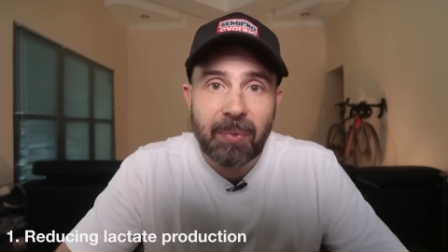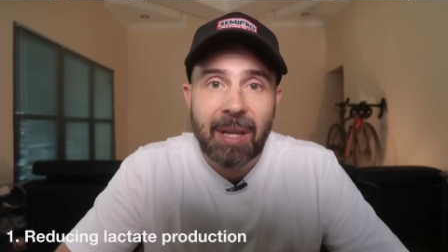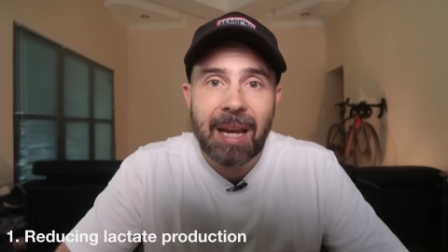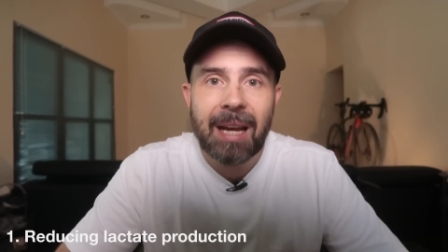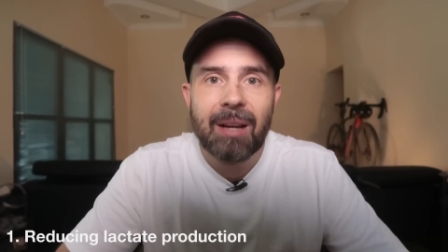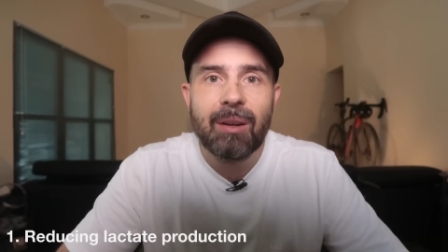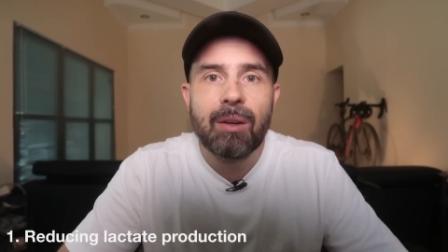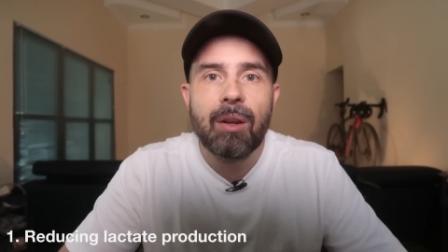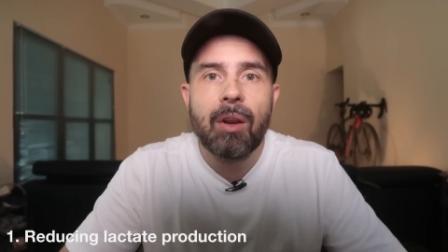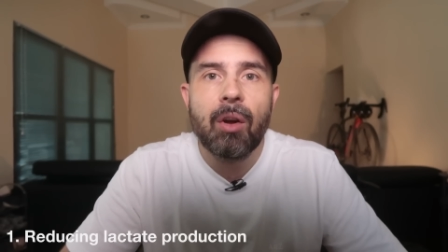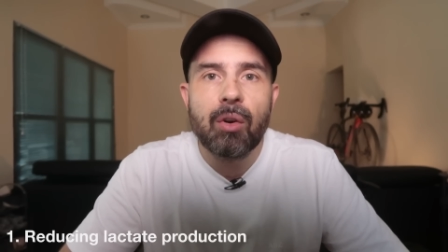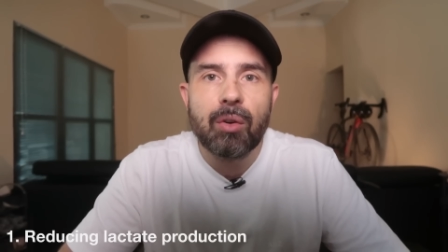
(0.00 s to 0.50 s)

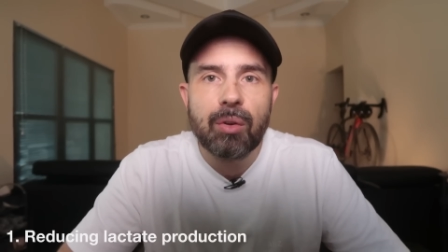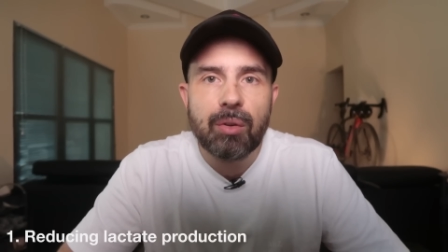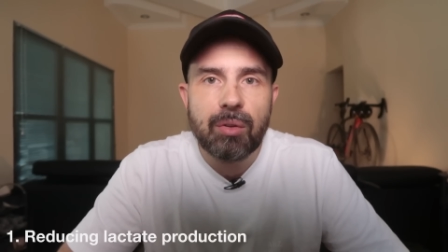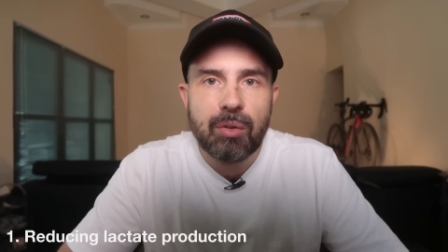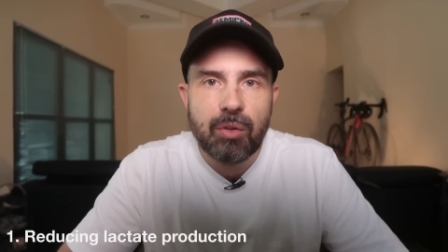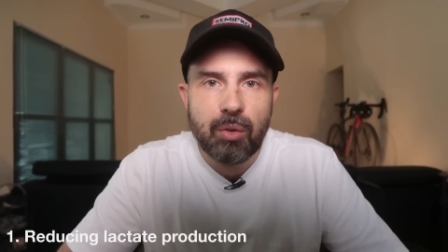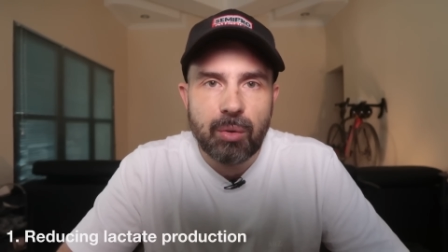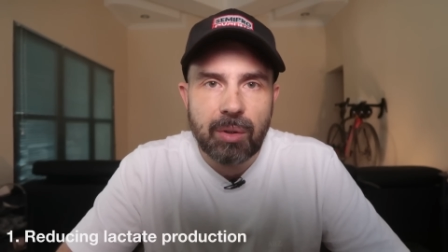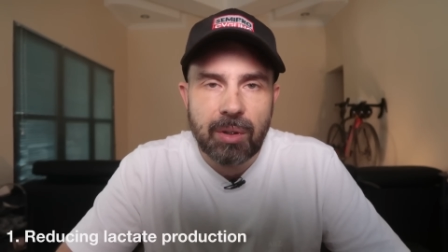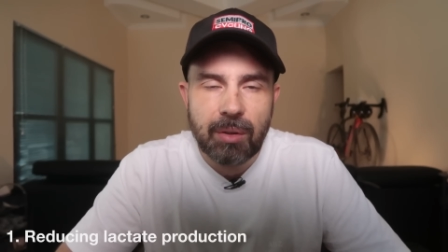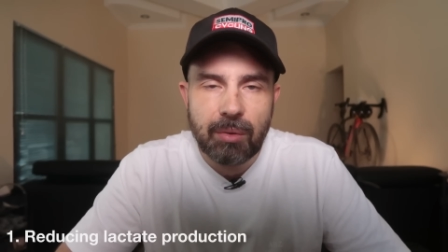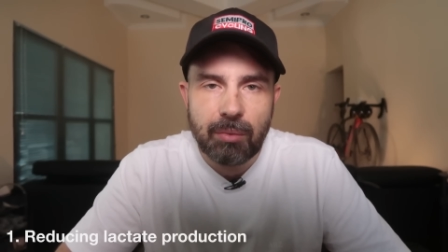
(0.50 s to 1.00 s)
how long
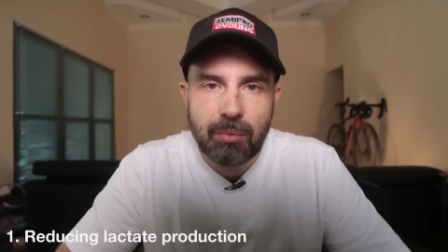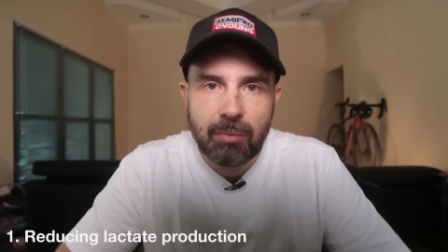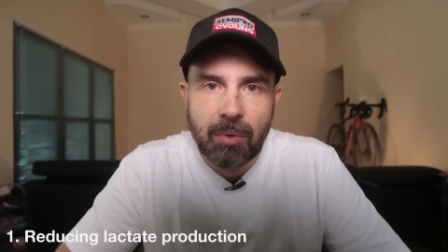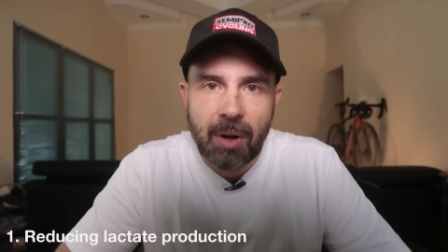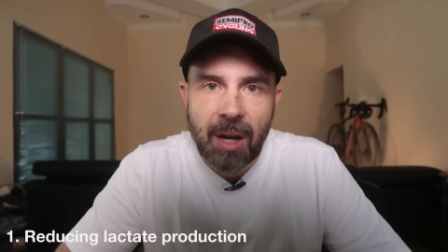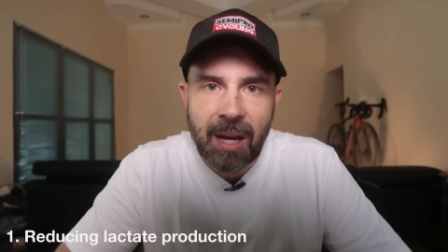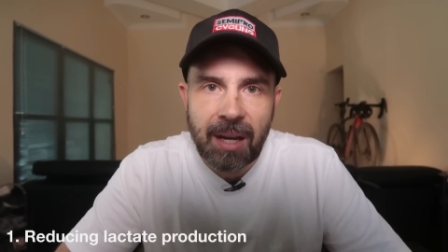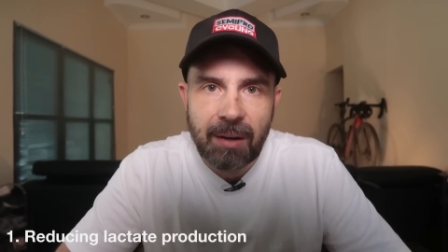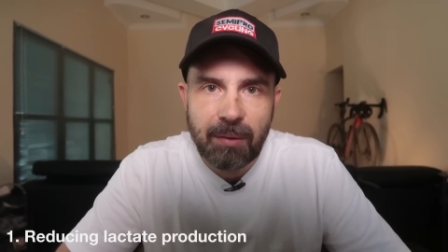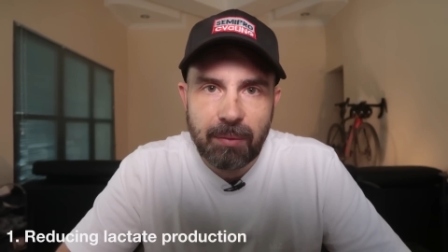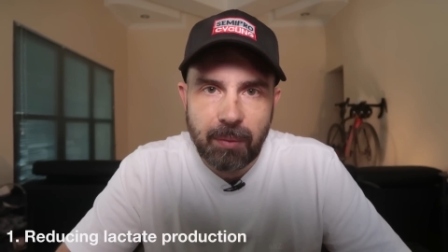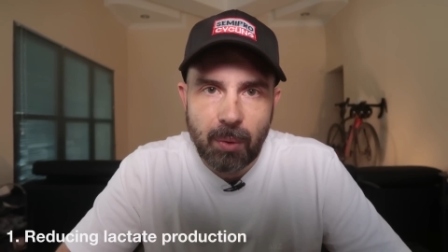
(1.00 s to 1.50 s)
you can
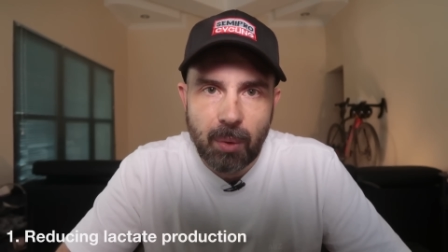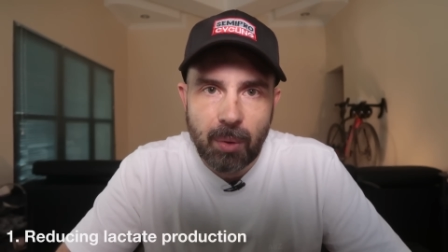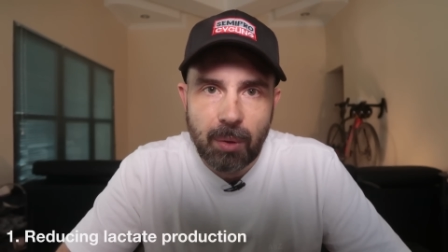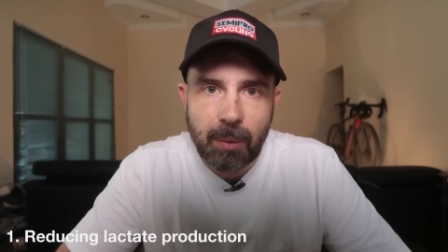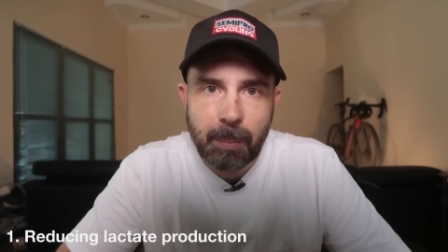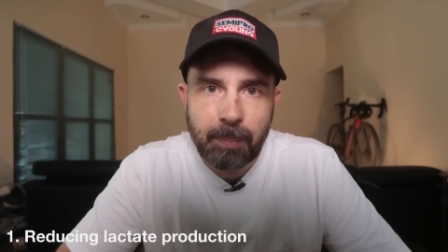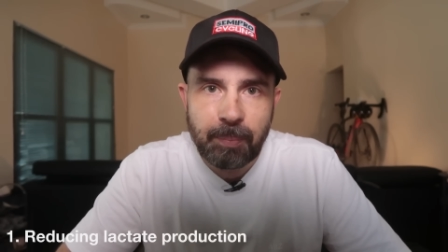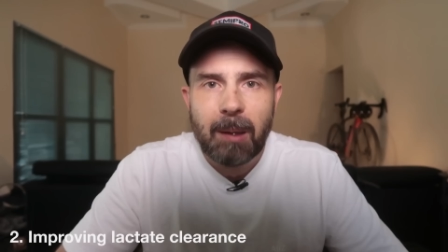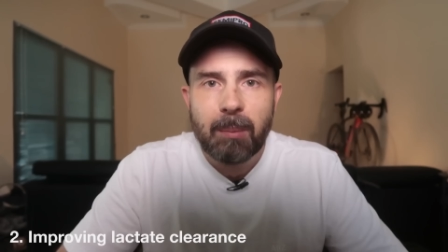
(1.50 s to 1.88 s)
ride for.